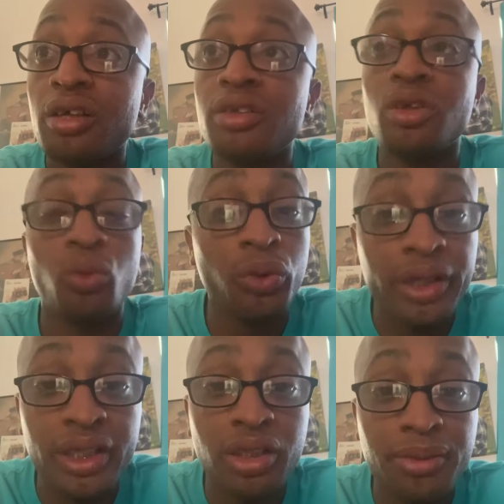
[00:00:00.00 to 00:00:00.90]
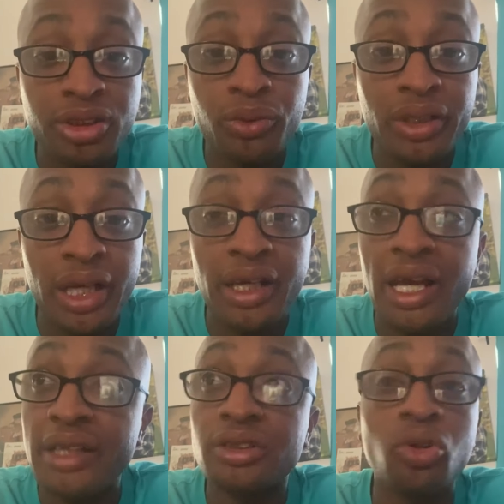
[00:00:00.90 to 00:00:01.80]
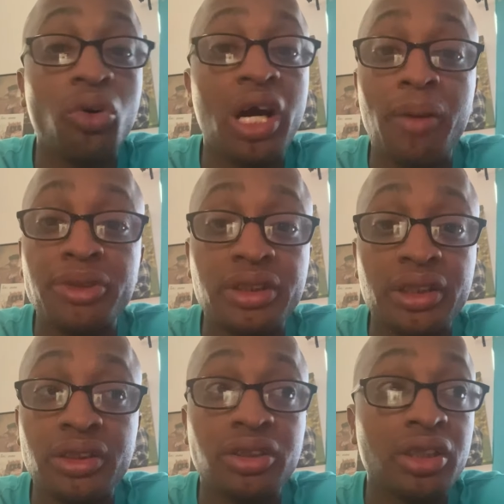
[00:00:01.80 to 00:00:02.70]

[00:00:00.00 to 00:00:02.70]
The rookie, number 28, has no common sense